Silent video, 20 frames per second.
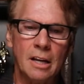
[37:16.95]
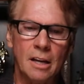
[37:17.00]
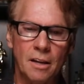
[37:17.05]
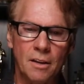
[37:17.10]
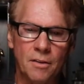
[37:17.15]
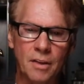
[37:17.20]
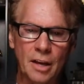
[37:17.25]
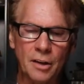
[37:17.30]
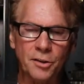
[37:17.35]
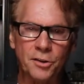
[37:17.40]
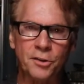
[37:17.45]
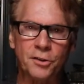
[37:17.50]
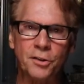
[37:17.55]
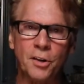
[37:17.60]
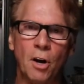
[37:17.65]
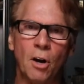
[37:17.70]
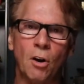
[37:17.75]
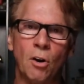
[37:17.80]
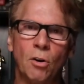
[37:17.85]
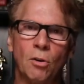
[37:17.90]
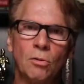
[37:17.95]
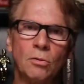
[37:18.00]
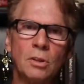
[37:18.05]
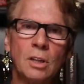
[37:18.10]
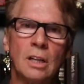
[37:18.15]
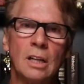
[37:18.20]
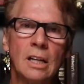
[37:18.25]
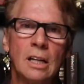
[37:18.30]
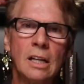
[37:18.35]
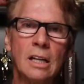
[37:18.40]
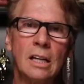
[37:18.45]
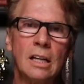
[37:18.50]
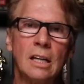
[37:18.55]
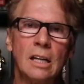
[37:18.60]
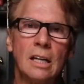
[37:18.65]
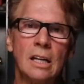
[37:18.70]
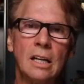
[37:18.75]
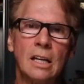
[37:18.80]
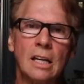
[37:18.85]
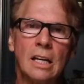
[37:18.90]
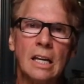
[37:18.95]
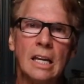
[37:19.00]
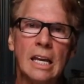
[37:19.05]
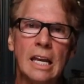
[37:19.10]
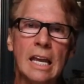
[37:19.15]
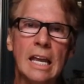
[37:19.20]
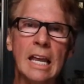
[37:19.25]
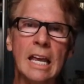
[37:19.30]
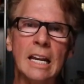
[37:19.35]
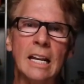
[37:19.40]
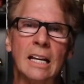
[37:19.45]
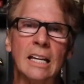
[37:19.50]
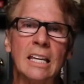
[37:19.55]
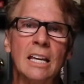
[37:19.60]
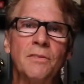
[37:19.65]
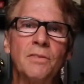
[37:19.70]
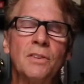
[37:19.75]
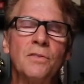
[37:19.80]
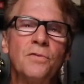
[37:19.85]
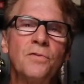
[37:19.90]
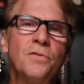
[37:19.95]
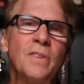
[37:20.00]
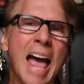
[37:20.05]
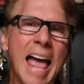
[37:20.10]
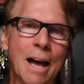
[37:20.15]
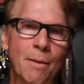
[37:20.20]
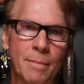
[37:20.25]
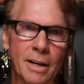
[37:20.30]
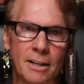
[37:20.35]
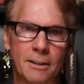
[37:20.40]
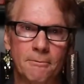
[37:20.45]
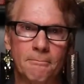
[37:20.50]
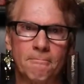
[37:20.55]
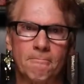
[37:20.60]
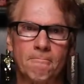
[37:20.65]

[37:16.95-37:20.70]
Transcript: they sowed in a given famine.